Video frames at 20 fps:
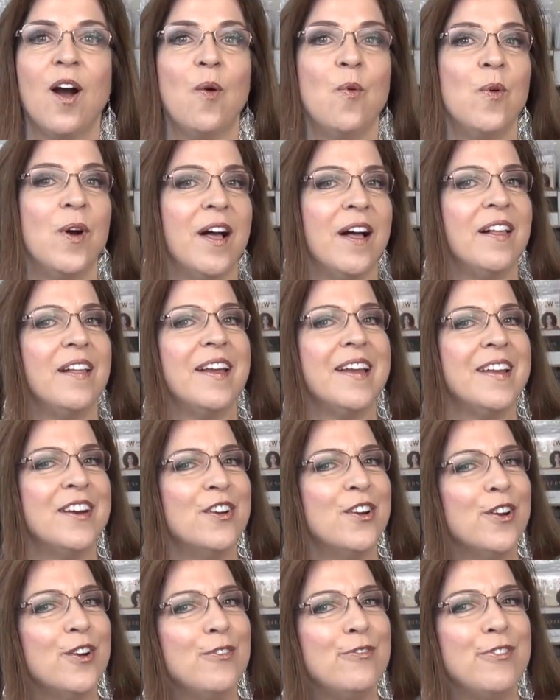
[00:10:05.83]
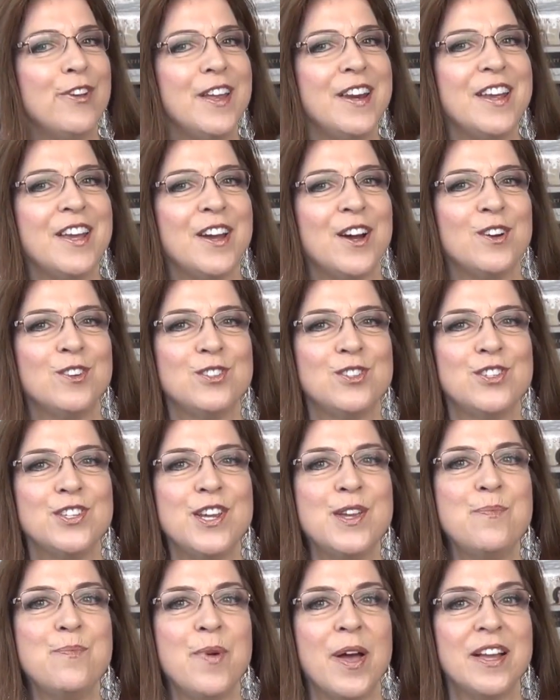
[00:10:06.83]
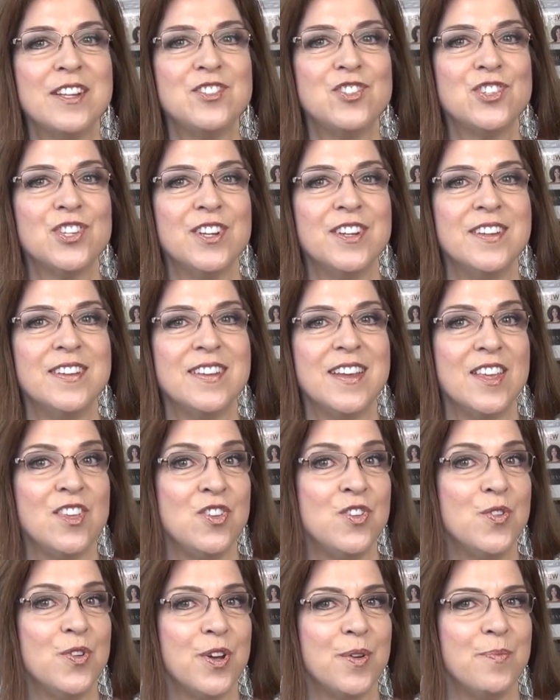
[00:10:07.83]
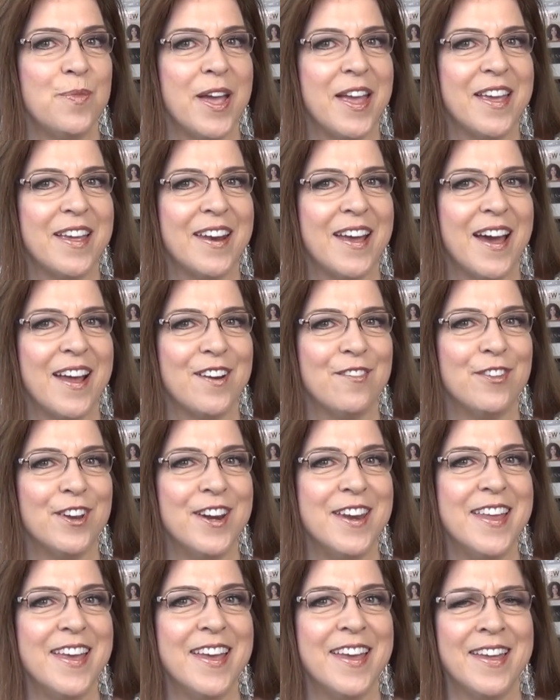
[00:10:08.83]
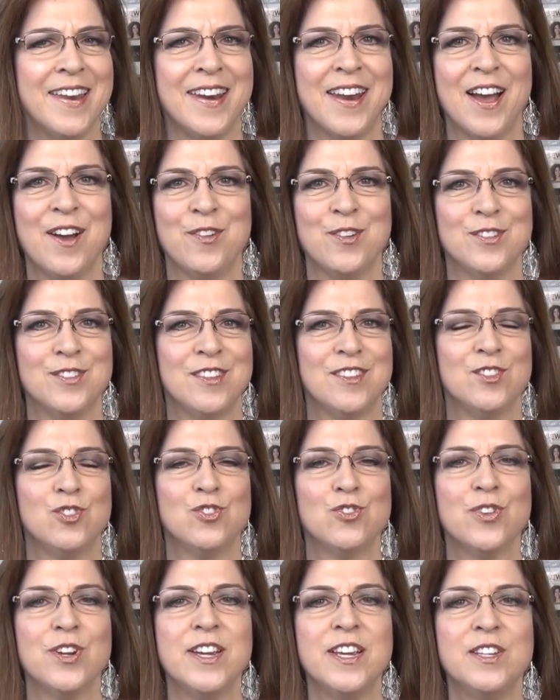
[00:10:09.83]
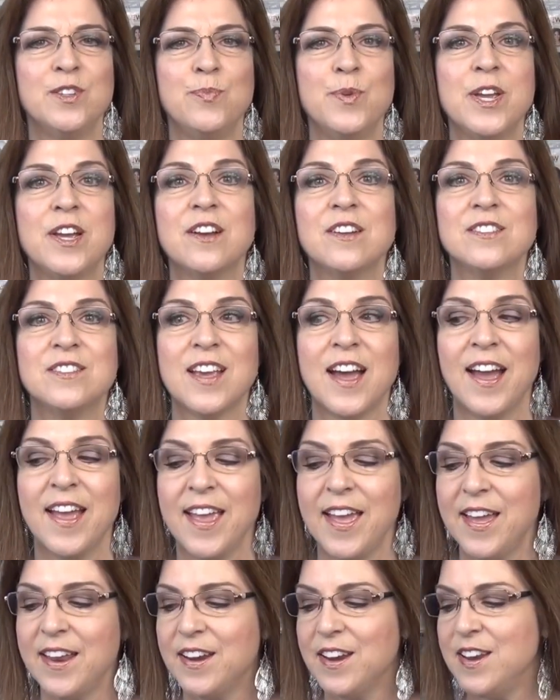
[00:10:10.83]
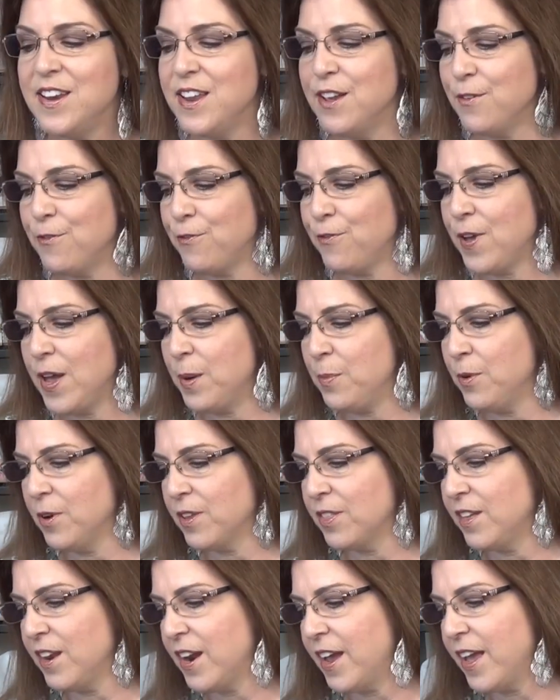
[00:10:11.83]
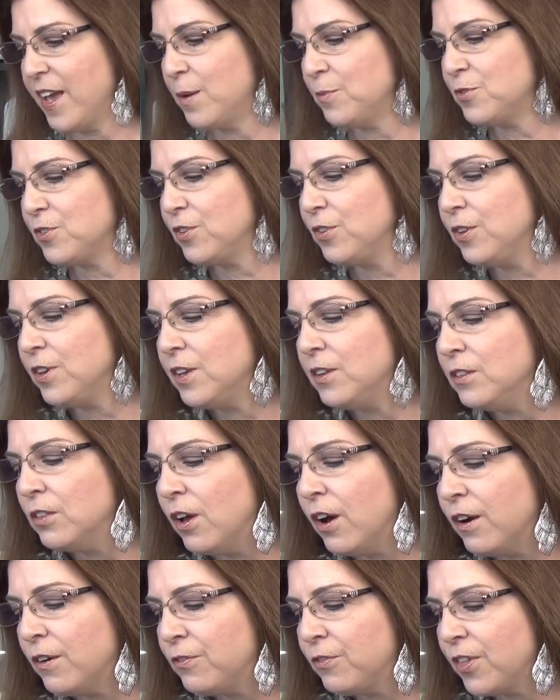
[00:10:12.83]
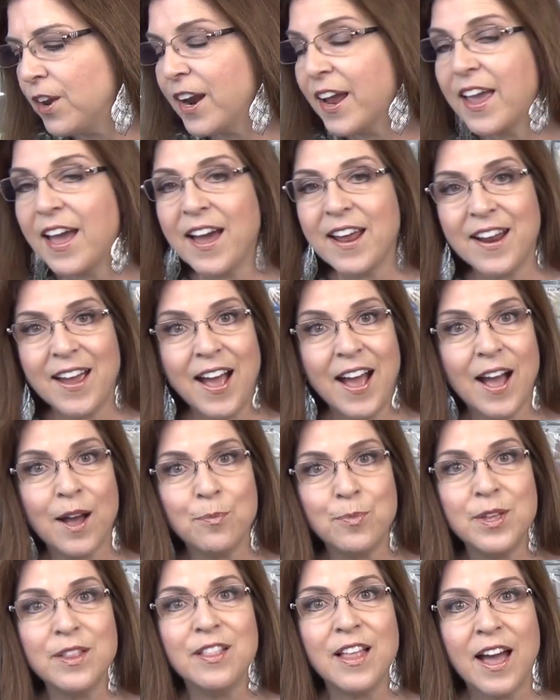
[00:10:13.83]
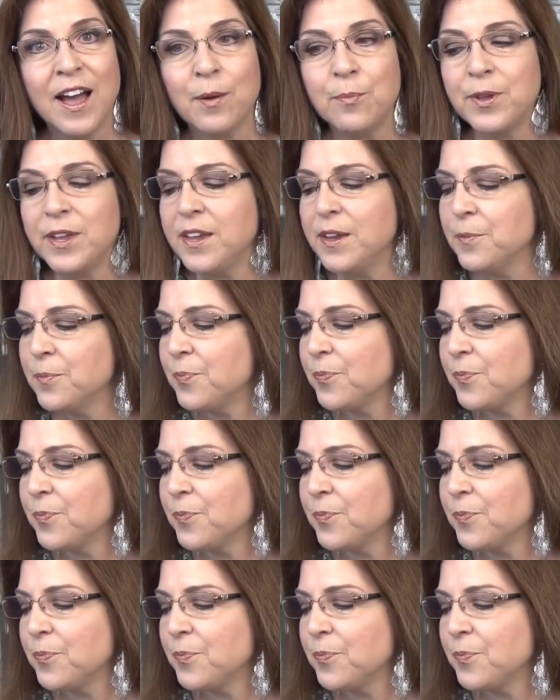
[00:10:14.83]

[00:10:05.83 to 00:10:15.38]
Well, in her video, she mentioned you could make it out of a knit, and I was intrigued because I had a knit fabric that I absolutely loved that I got at Hobby Lobby.